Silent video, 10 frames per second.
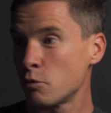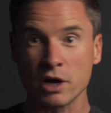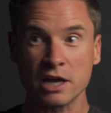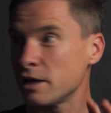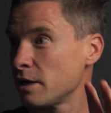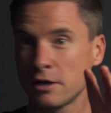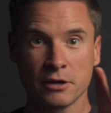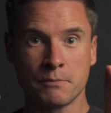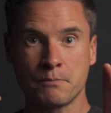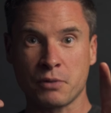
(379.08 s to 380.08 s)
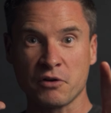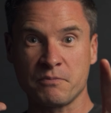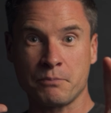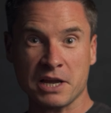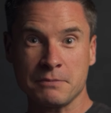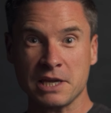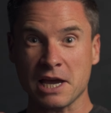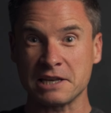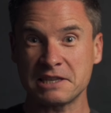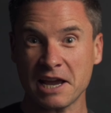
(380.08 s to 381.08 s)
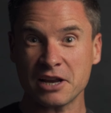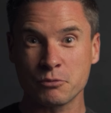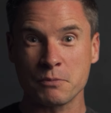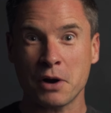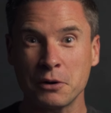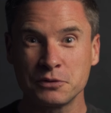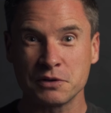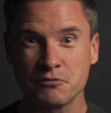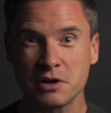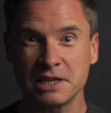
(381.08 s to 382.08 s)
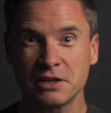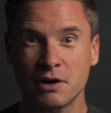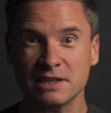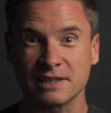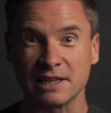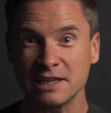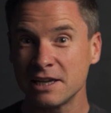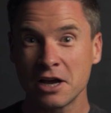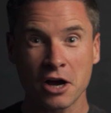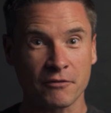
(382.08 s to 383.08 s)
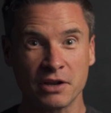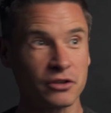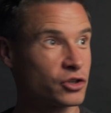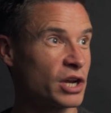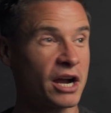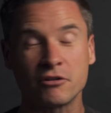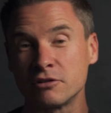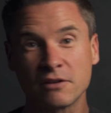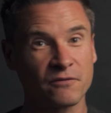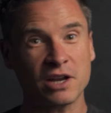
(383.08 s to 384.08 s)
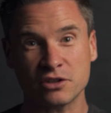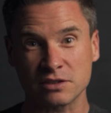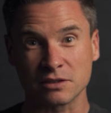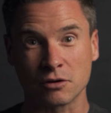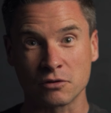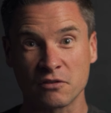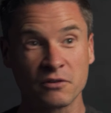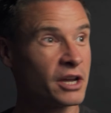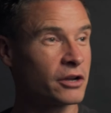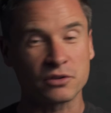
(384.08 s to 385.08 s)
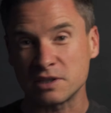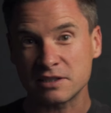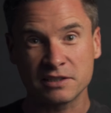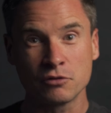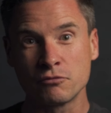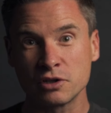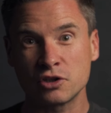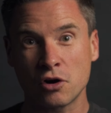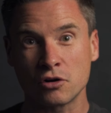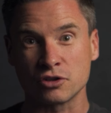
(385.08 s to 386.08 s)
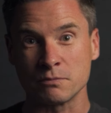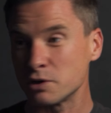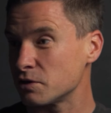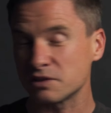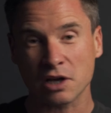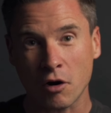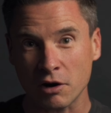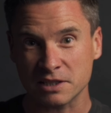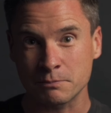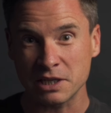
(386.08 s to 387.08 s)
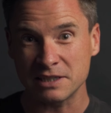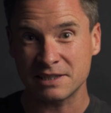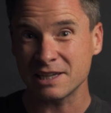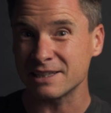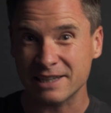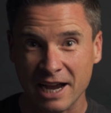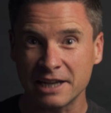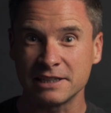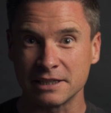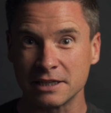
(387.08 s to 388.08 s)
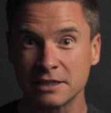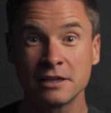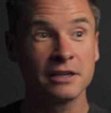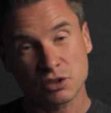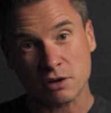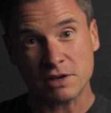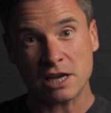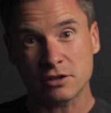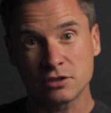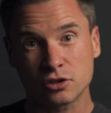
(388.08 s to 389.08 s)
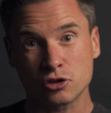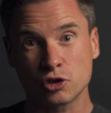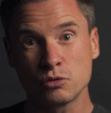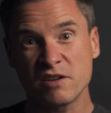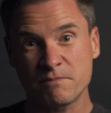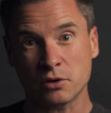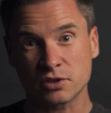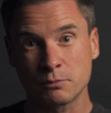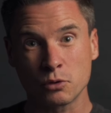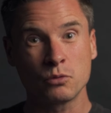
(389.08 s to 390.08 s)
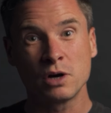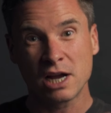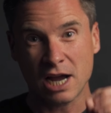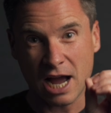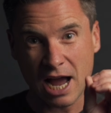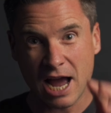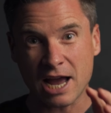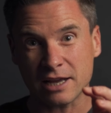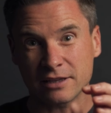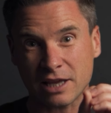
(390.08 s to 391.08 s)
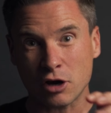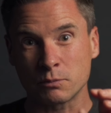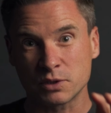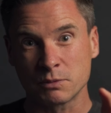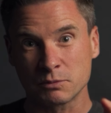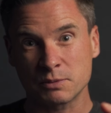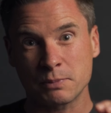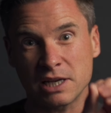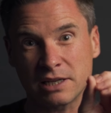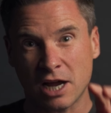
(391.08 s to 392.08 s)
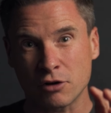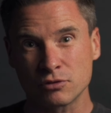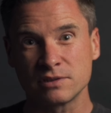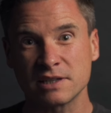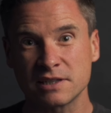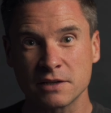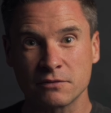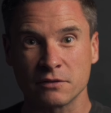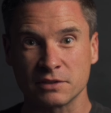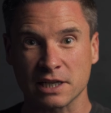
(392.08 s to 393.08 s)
where both baby and dad were posing really nicely. I've hit the shutter and the flash hasn't gone off because it's still recharging because the high speed sync is caning it. So I've now learned to shoot, if possible, at that optimum speed, 1/160th of a